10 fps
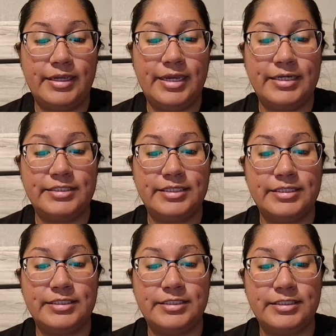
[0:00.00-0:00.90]

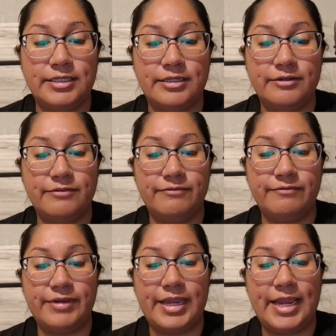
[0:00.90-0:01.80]
excess of
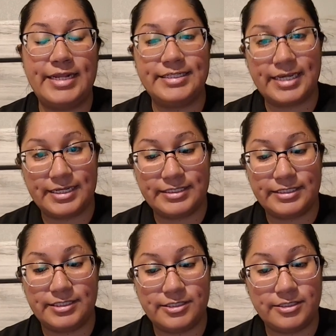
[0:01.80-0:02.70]

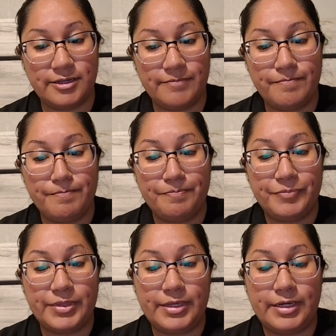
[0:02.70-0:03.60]
antacids.
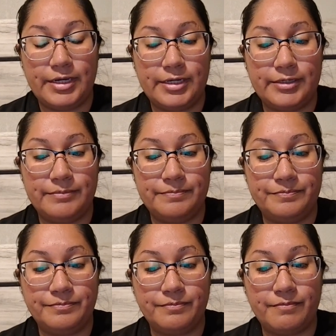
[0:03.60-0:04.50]

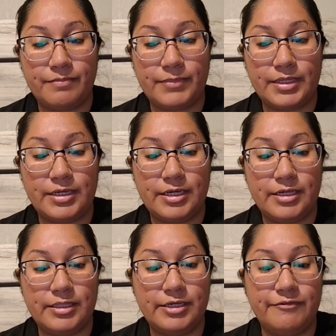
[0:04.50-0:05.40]
Um,
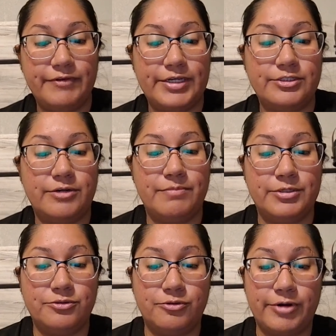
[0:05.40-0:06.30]
the effects are
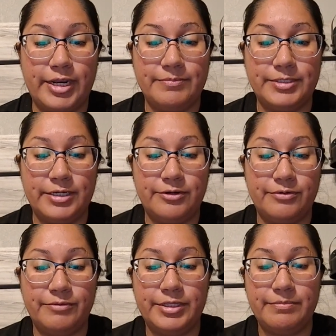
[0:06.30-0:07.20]
muscle cramps and
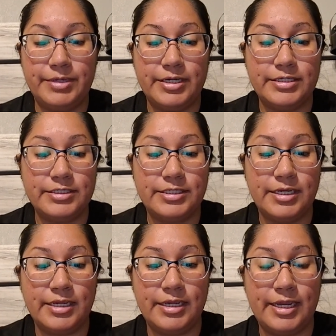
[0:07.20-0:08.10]
arrhythmias,
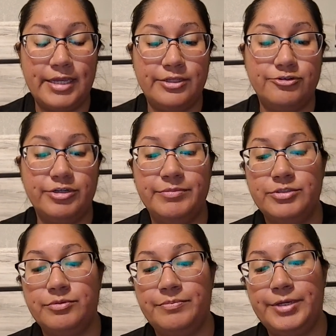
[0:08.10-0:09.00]
and the
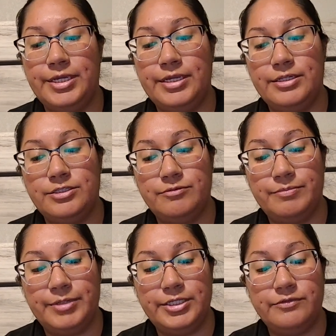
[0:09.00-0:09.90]
treatments would be to
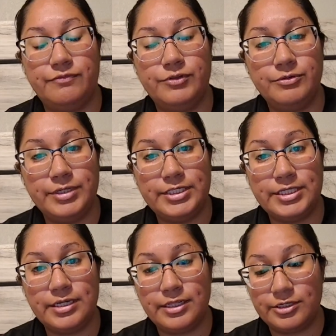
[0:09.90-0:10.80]
replace fluids
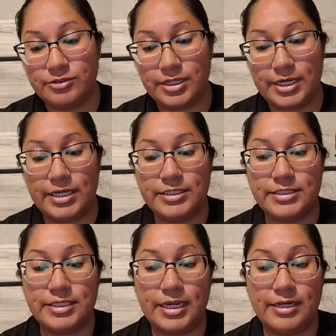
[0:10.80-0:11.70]
and
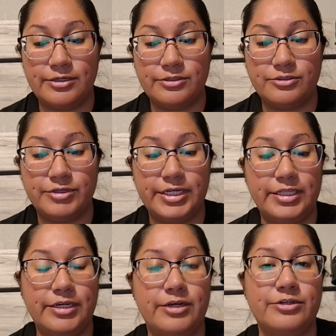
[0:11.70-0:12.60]
electrolytes and treating
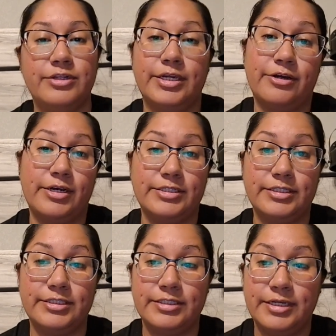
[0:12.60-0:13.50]
the underlying
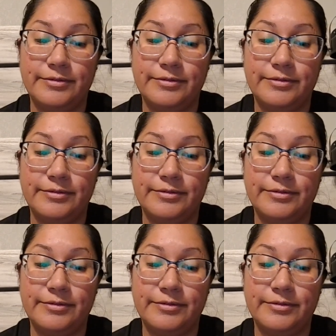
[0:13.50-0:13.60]
causes.